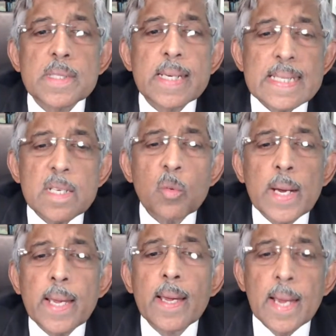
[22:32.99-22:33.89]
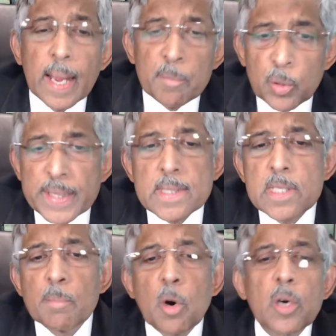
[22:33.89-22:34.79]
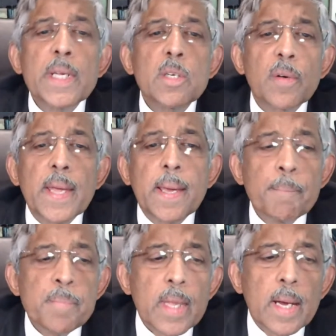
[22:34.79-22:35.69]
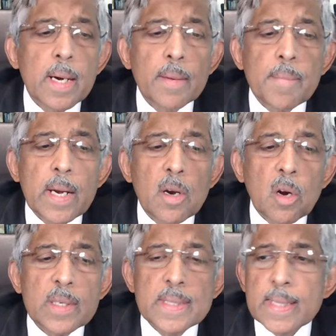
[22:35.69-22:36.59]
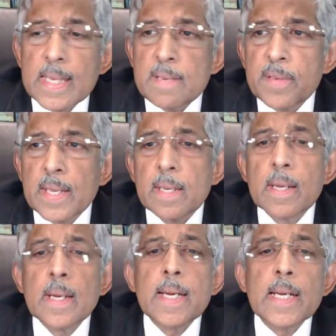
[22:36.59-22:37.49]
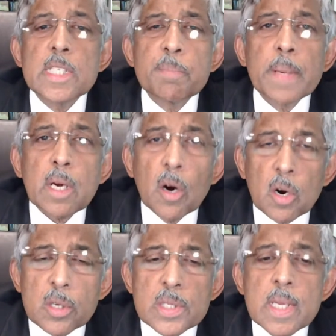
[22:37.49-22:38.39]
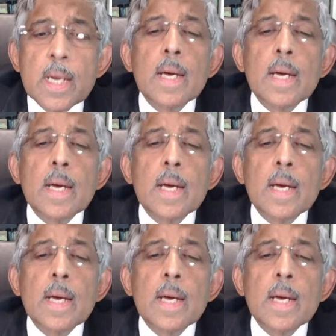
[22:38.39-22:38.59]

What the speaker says: The reason why I'm doing this in the morning today and not in the evening is because